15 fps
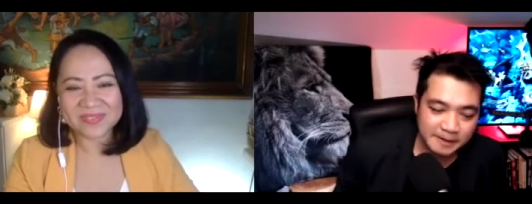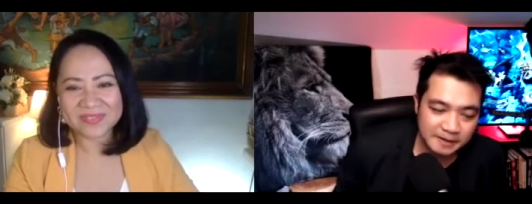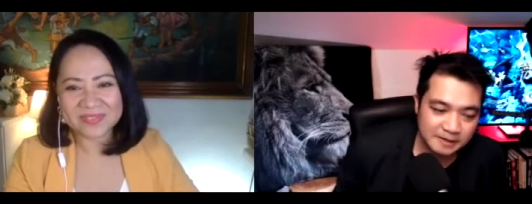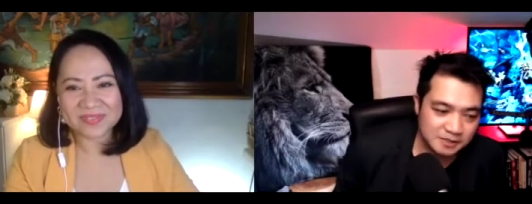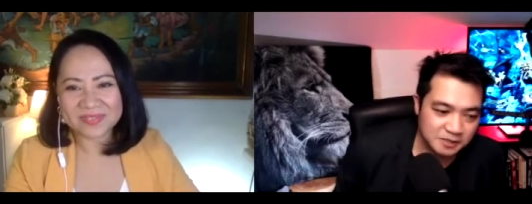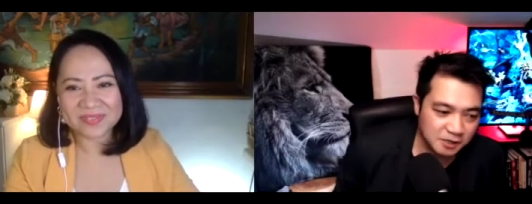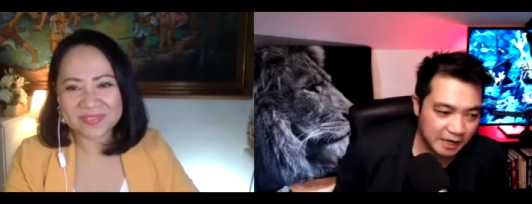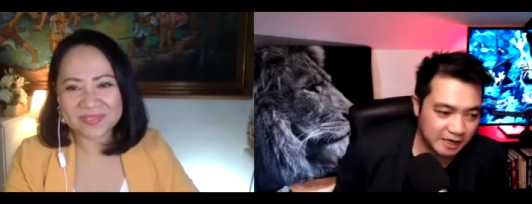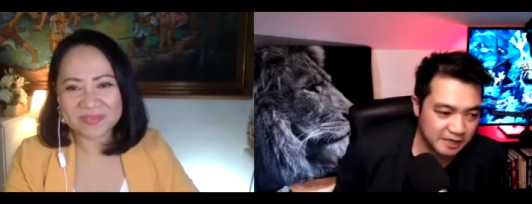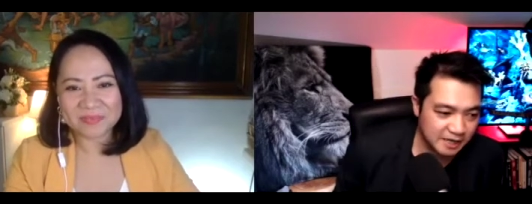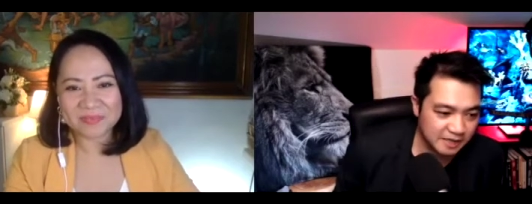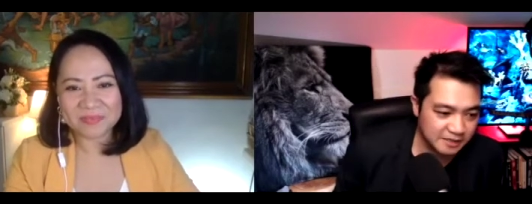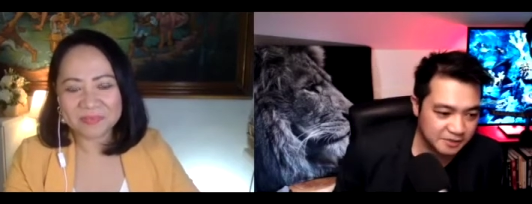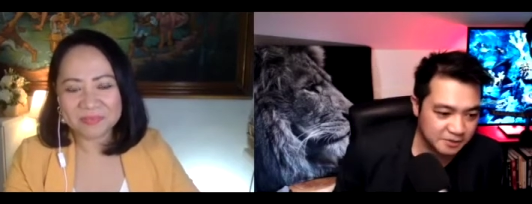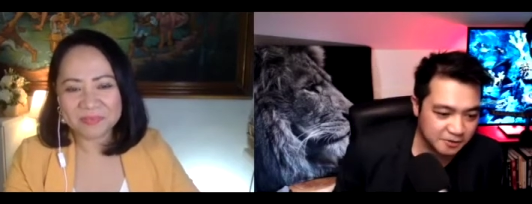Speaker 1: so
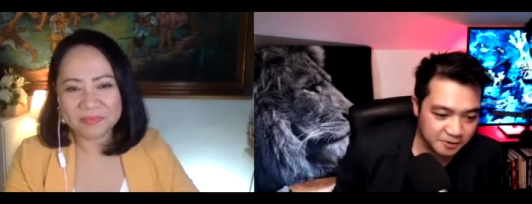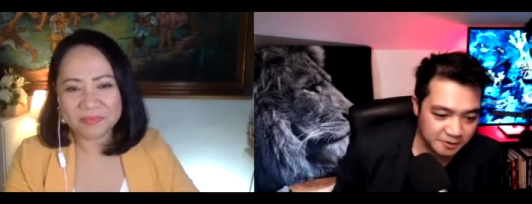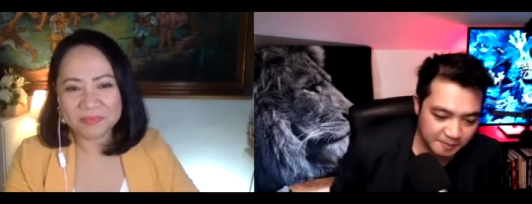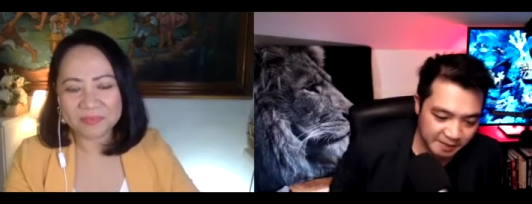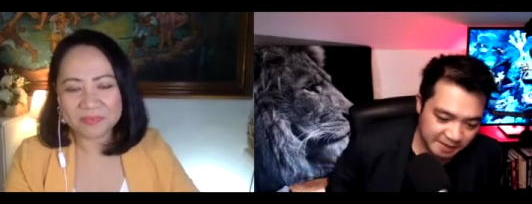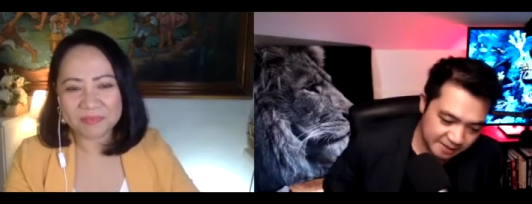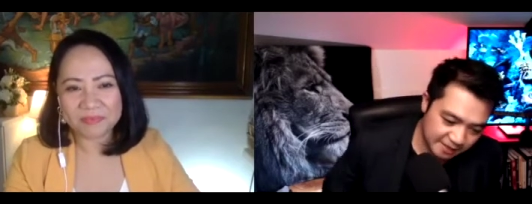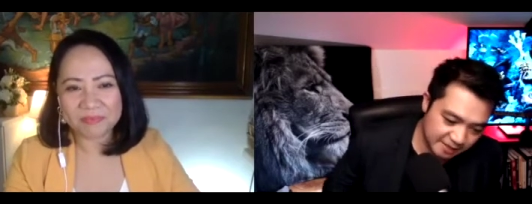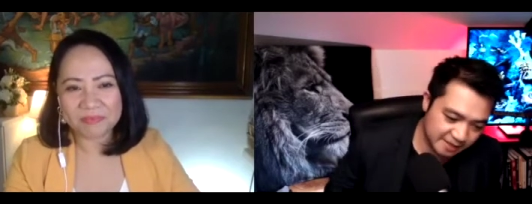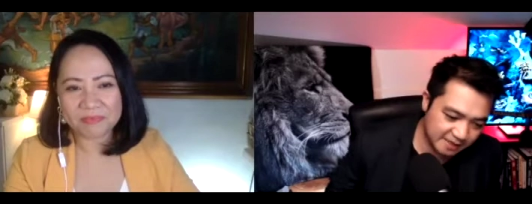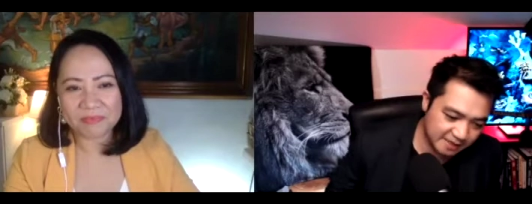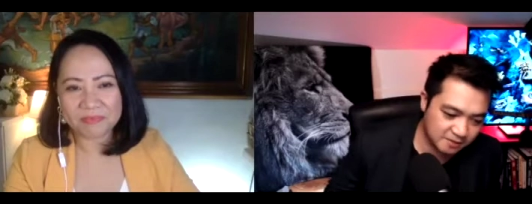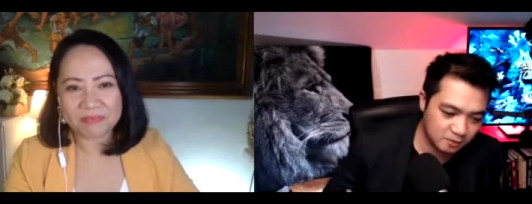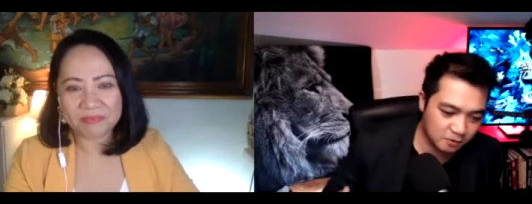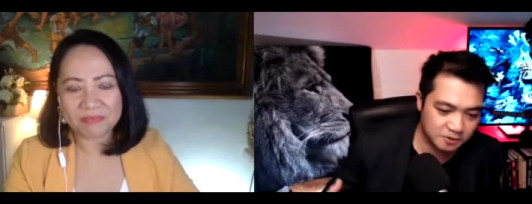as you know, I mean,
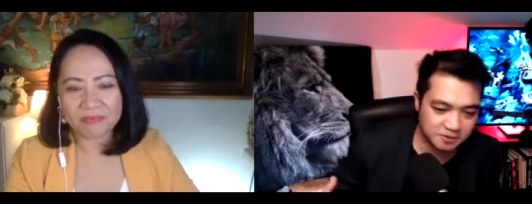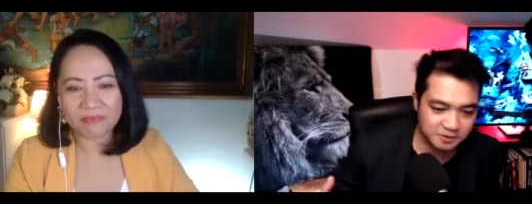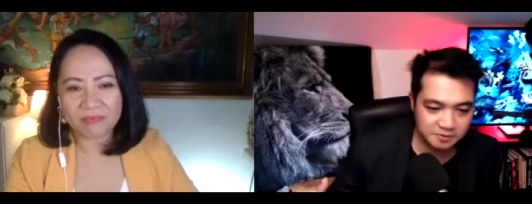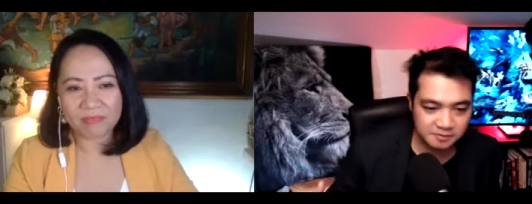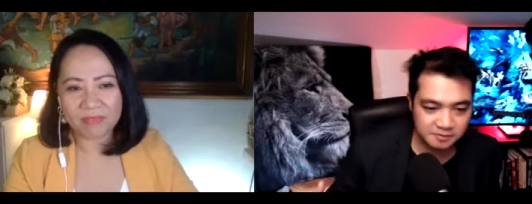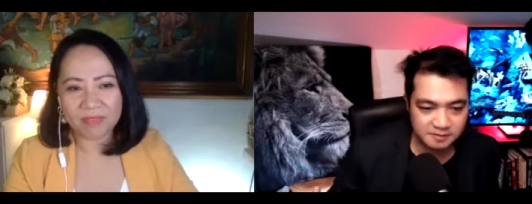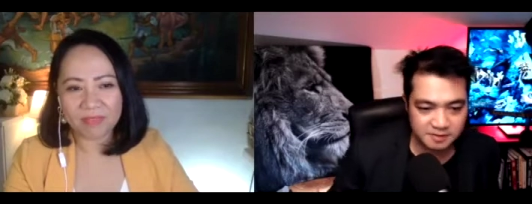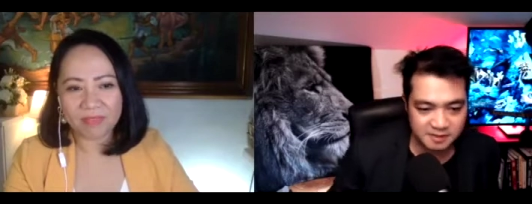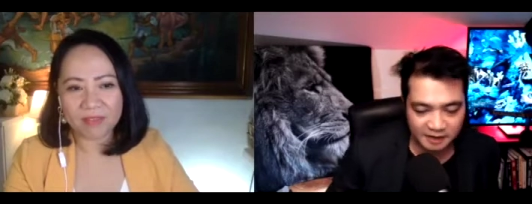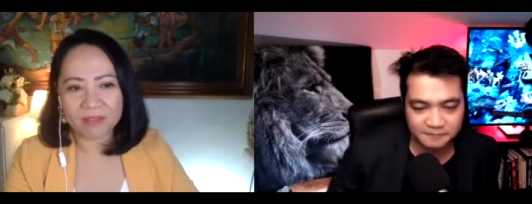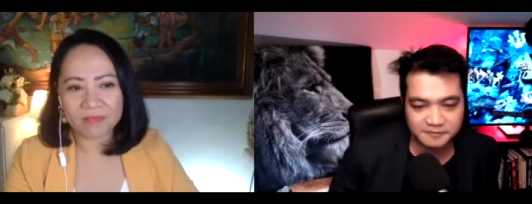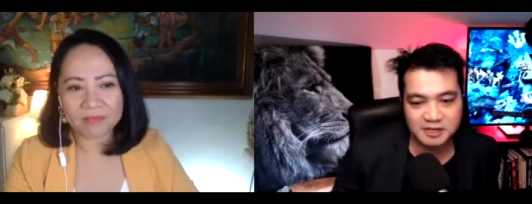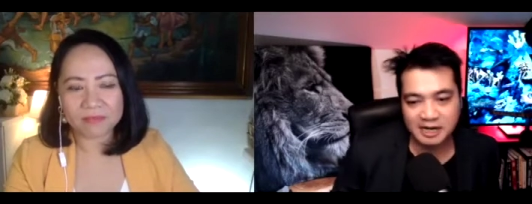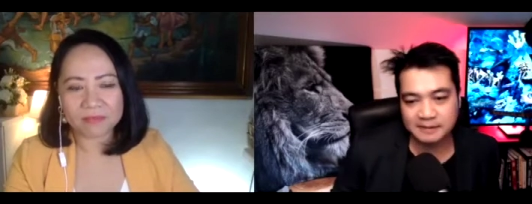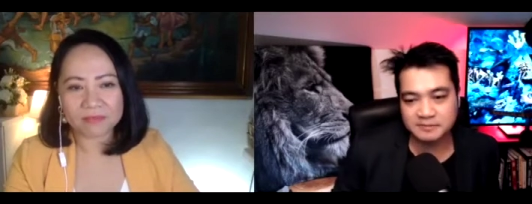there's also tough
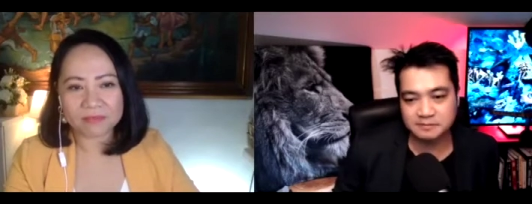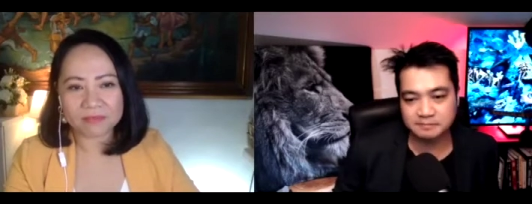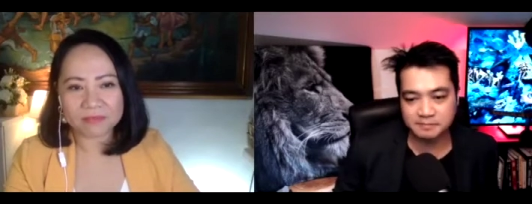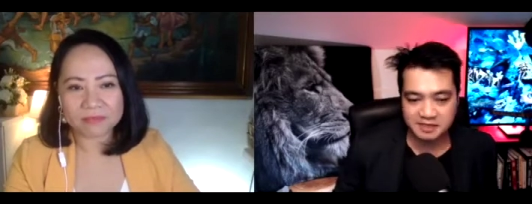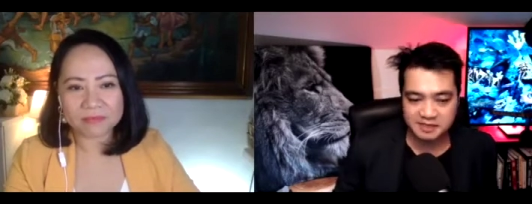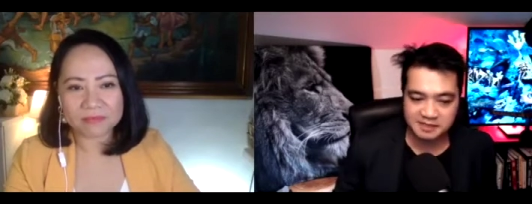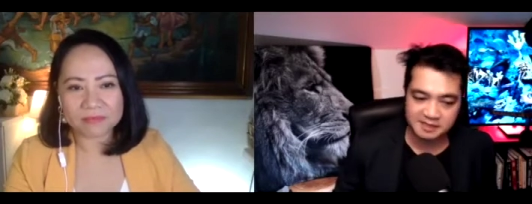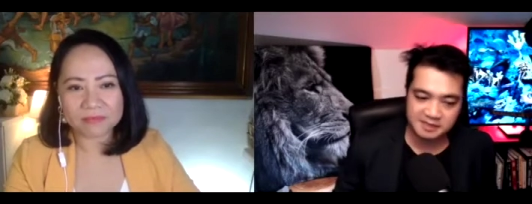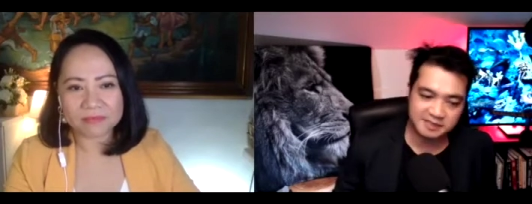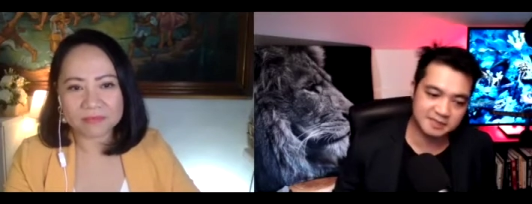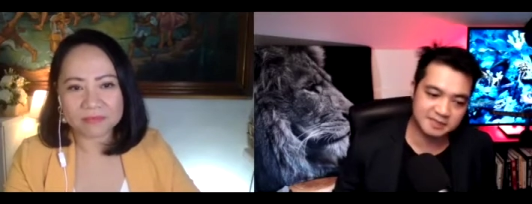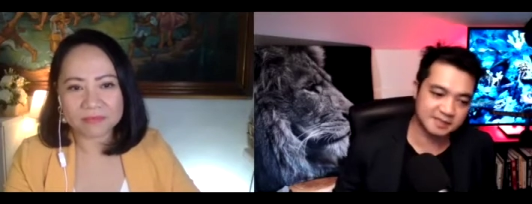times in business.